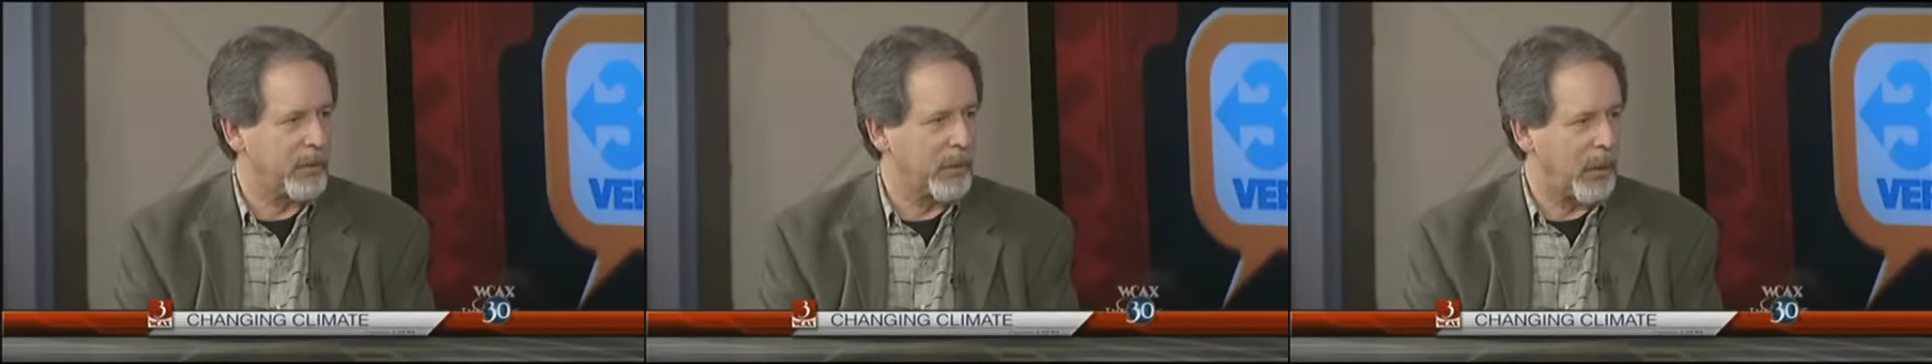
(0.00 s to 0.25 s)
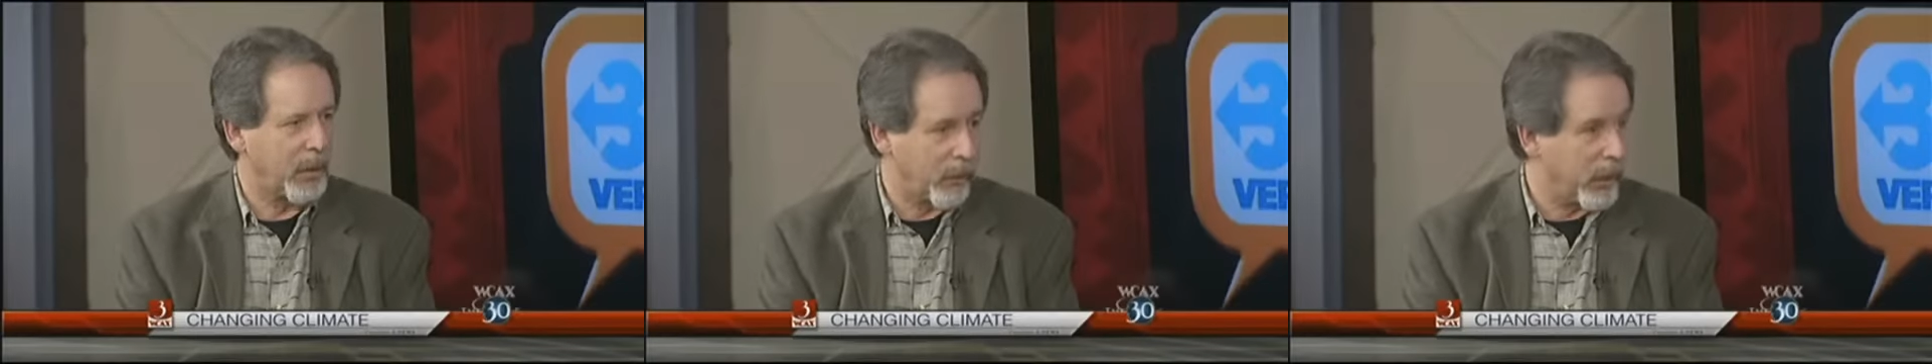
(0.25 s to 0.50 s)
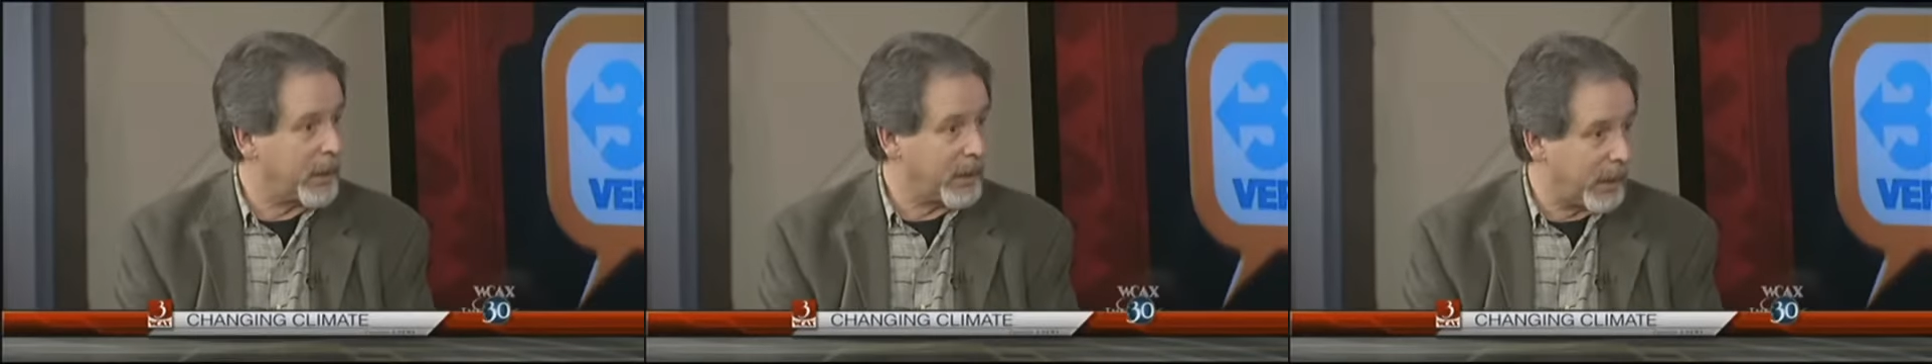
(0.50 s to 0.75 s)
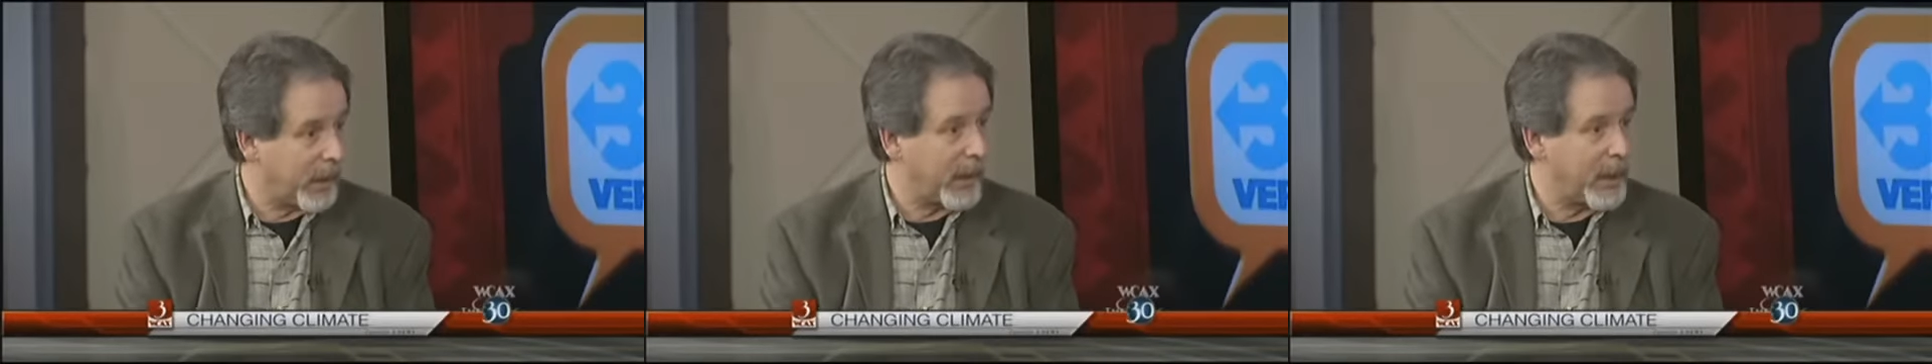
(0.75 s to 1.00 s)
already
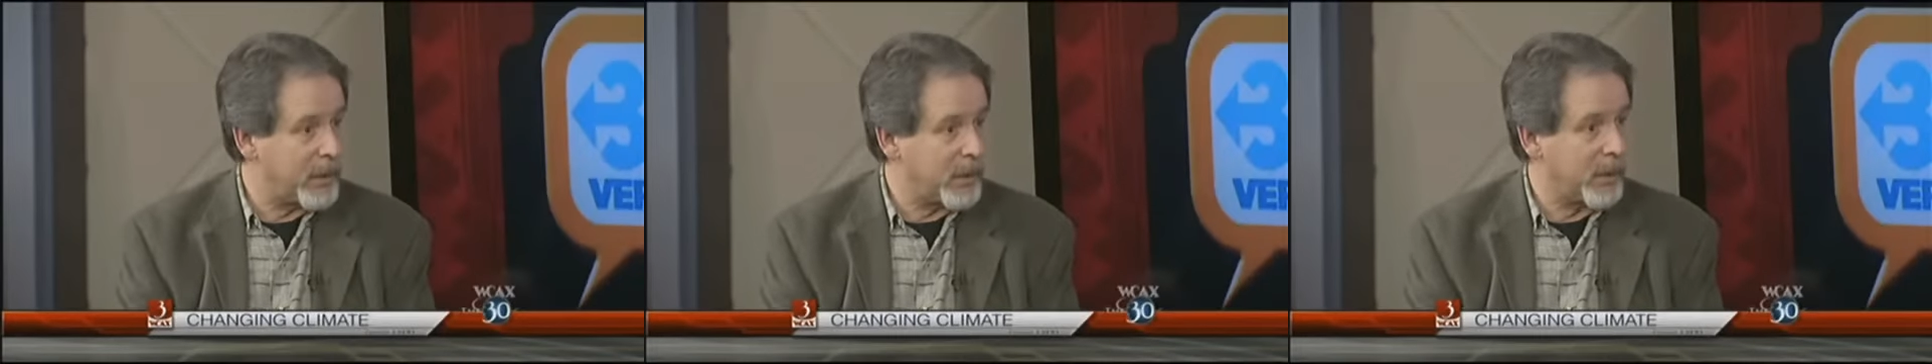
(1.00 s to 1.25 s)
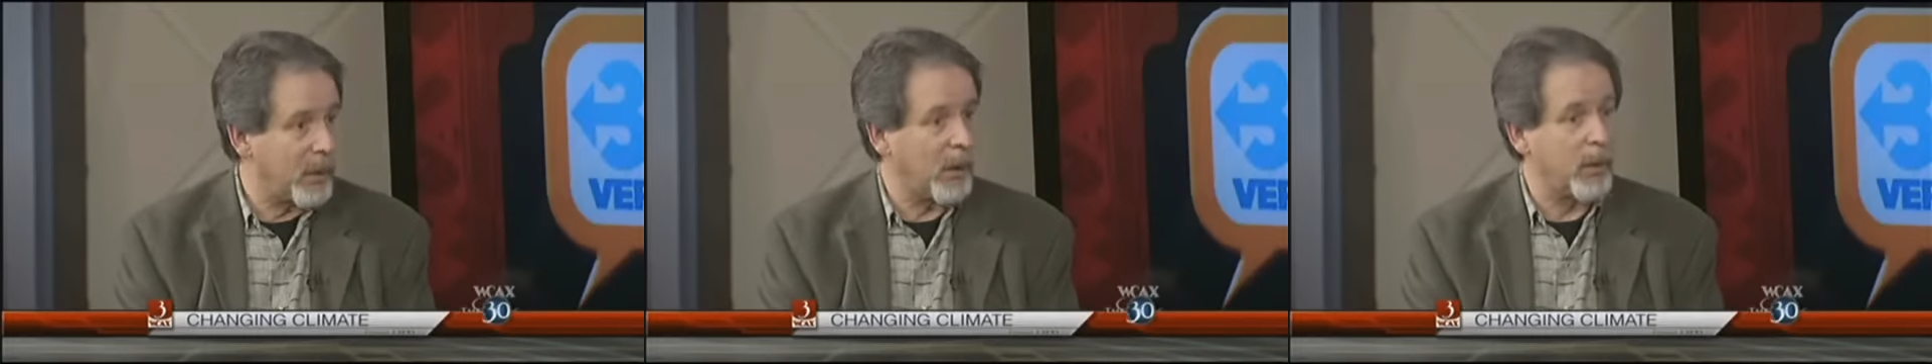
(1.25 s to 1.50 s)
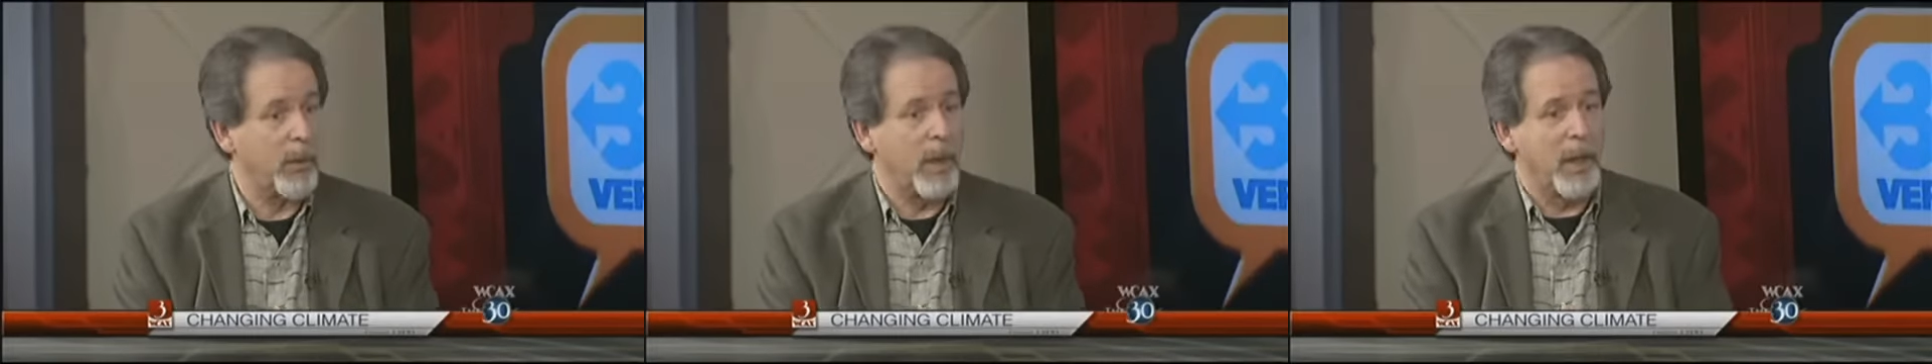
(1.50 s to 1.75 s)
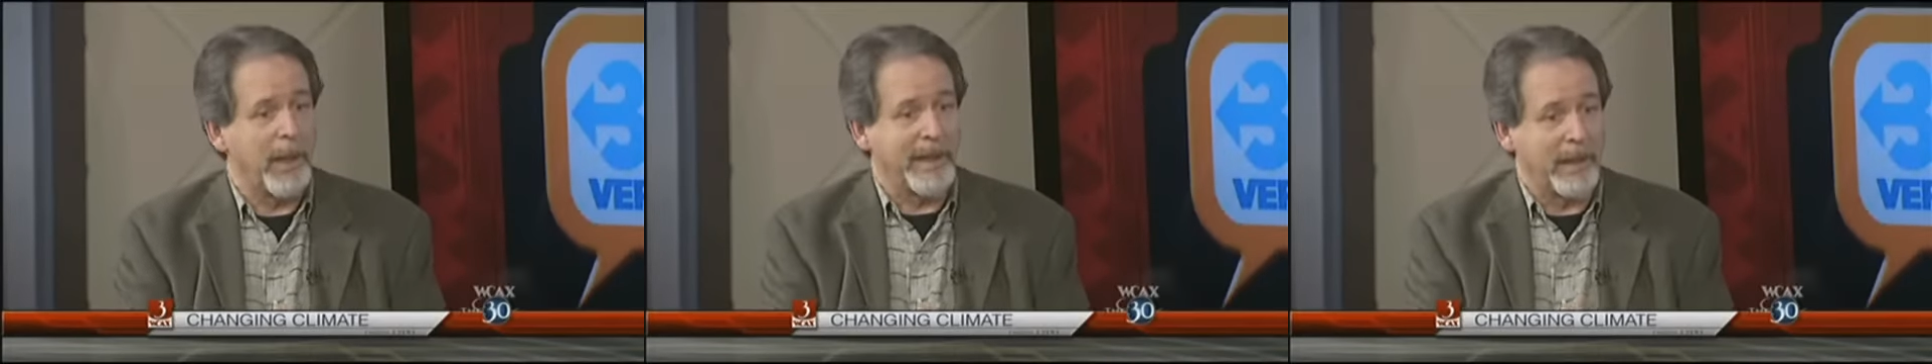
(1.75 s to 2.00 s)
decades ago.
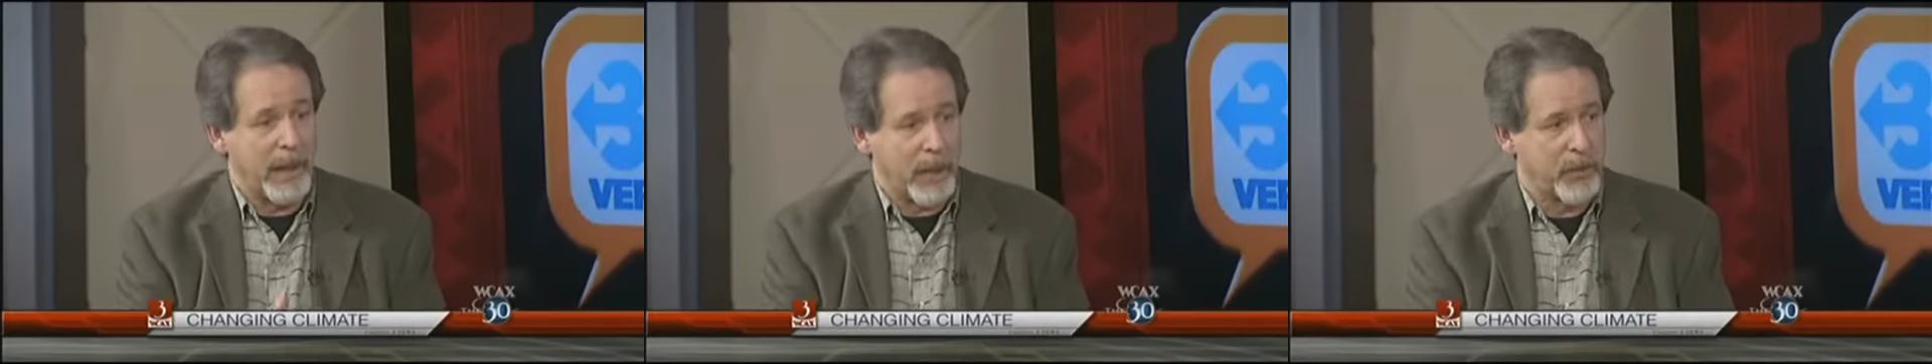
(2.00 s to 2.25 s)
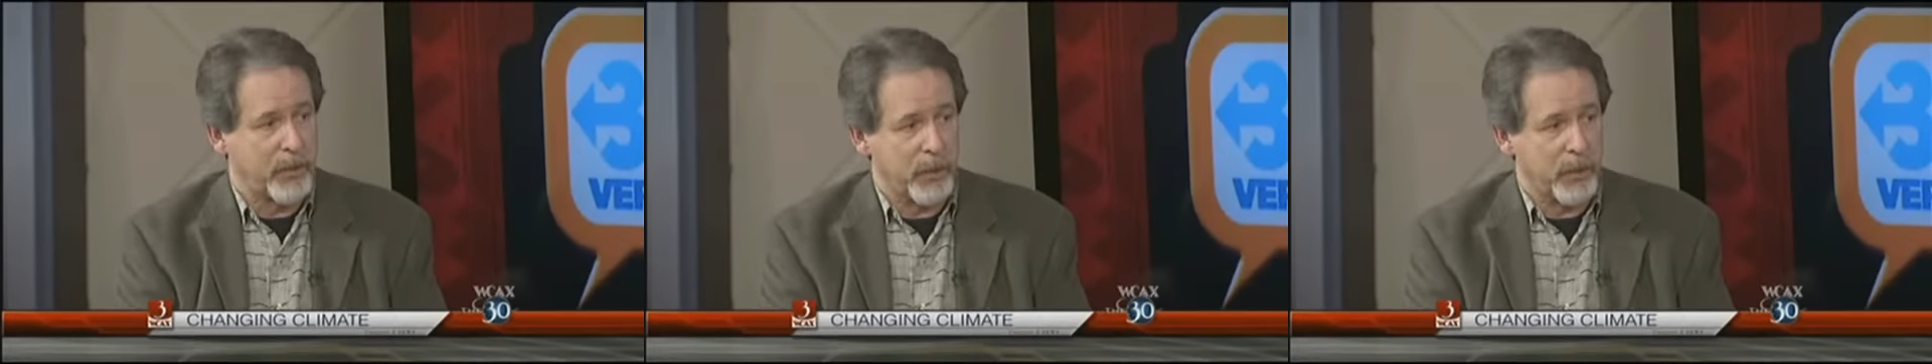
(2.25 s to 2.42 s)
Last